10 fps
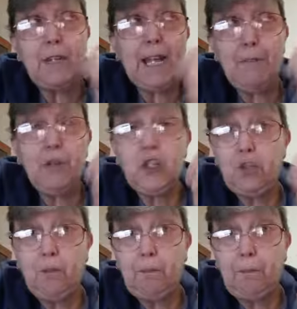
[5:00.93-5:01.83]

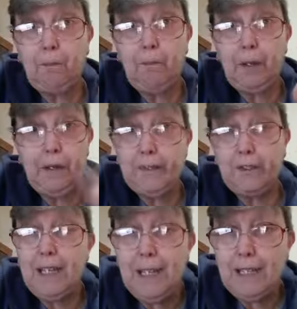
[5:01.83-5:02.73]
Aboriginal person
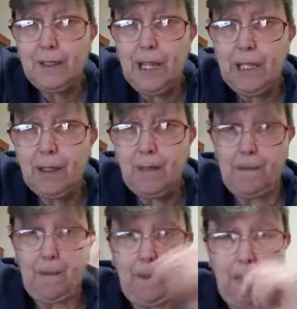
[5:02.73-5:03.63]
is either,
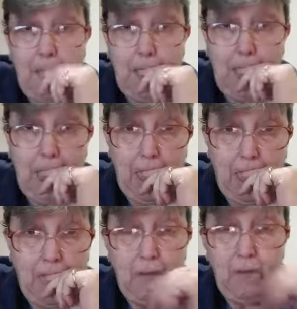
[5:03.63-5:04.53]

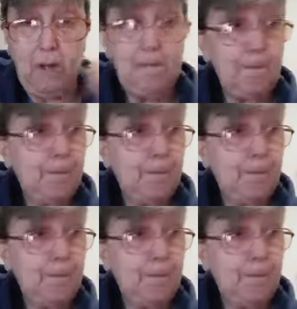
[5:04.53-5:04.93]
right?